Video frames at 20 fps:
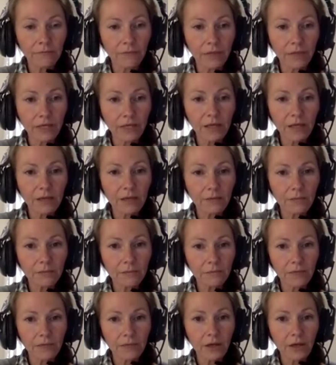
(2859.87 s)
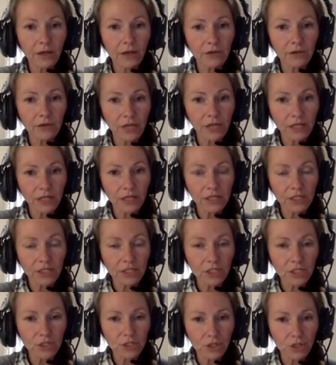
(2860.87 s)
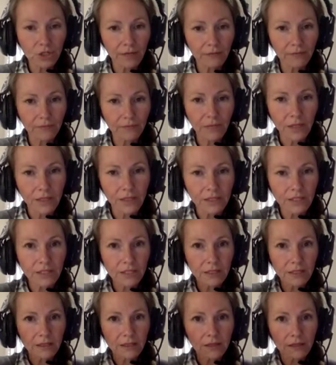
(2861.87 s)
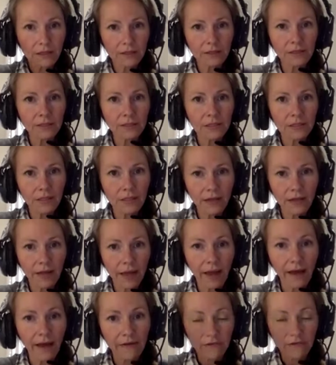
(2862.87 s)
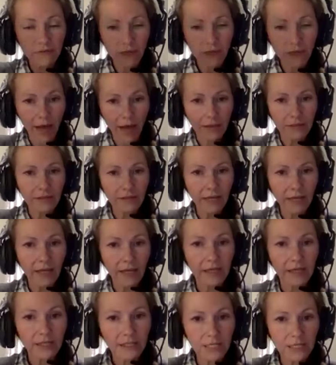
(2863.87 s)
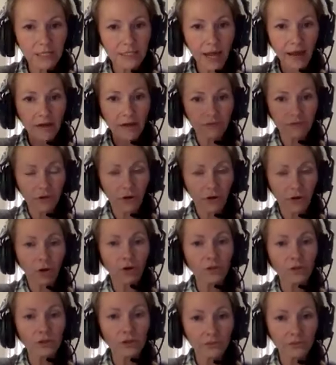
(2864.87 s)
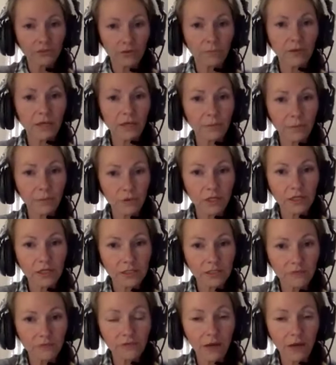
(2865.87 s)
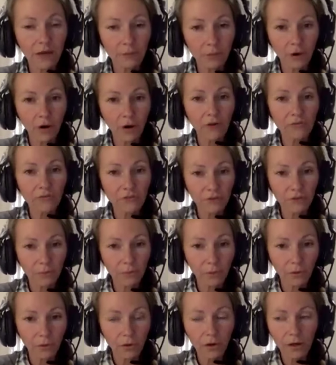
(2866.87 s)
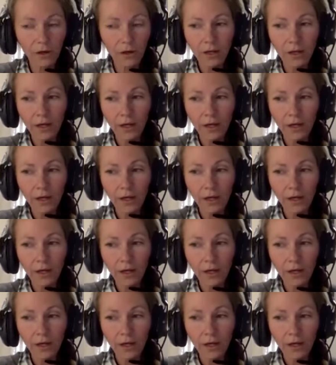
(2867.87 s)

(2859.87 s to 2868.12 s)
big, big audacious dream is to have that land and to have all of it be productive and profitable.